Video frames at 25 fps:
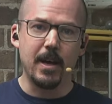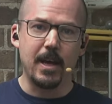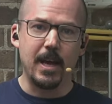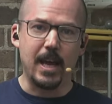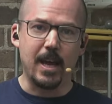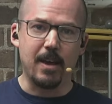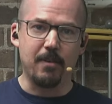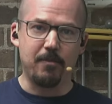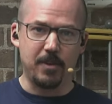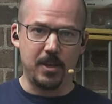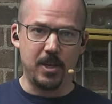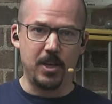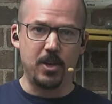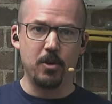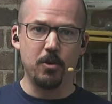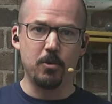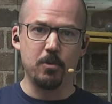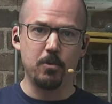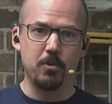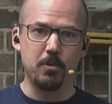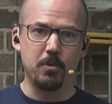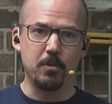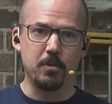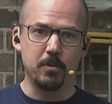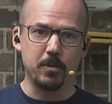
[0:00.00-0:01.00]
if
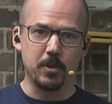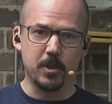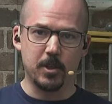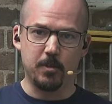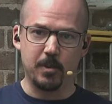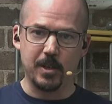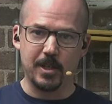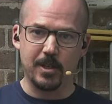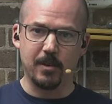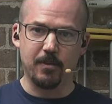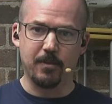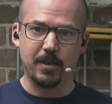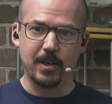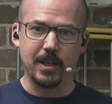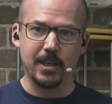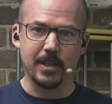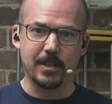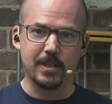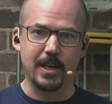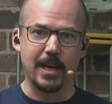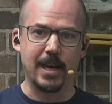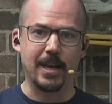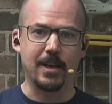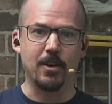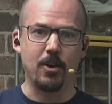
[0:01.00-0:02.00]
you specifically
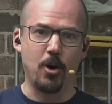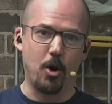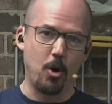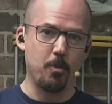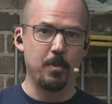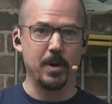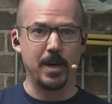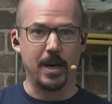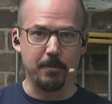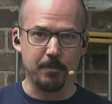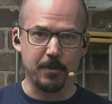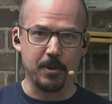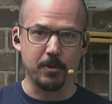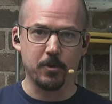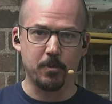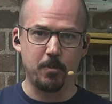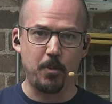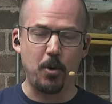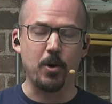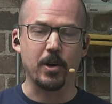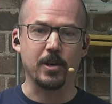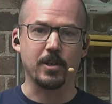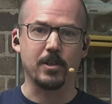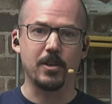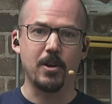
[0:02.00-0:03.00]
said open up those
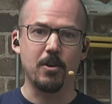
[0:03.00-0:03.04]
ports.